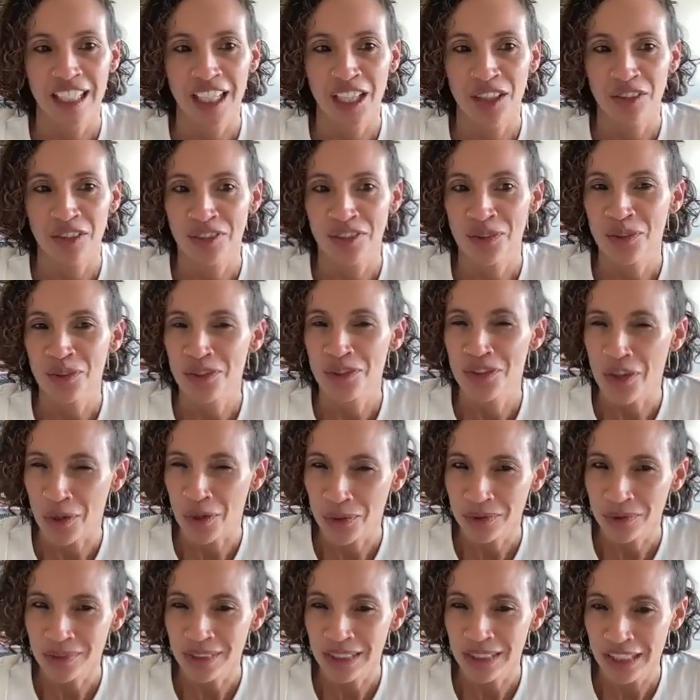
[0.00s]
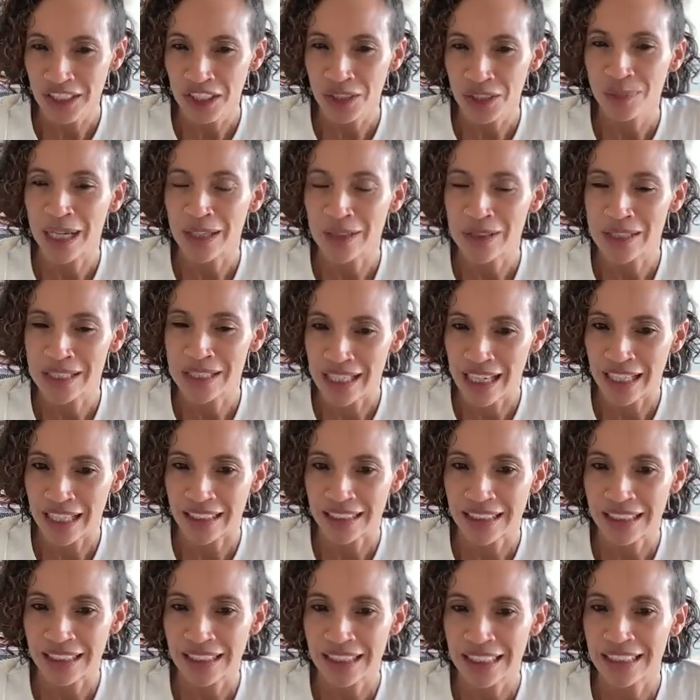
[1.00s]
If you don't teach about
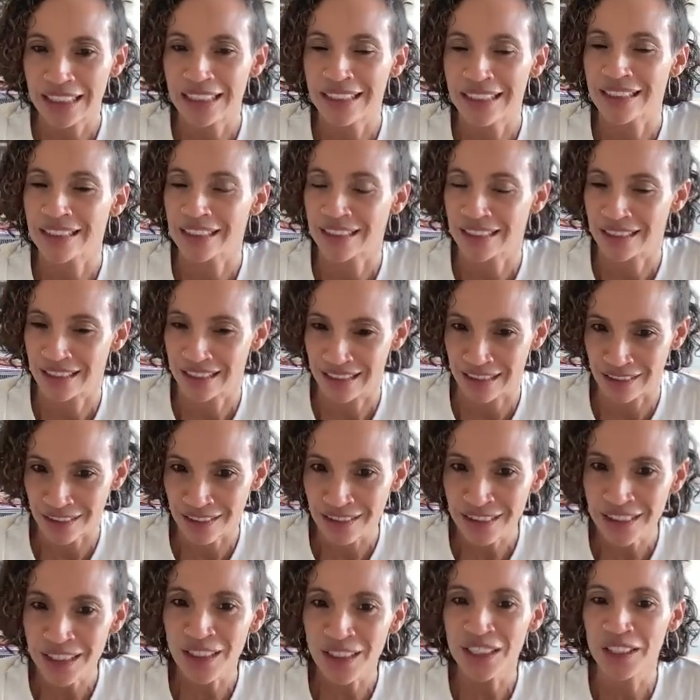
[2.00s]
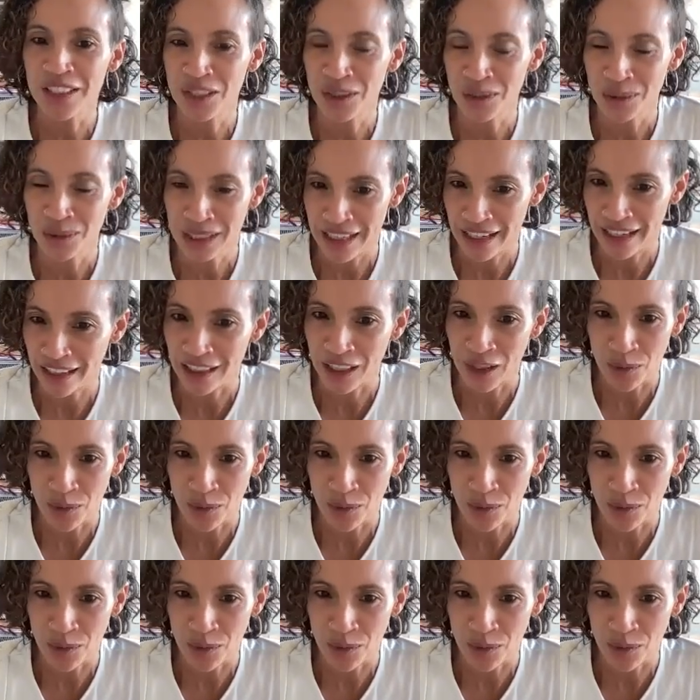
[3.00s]
sex, they're still going to do it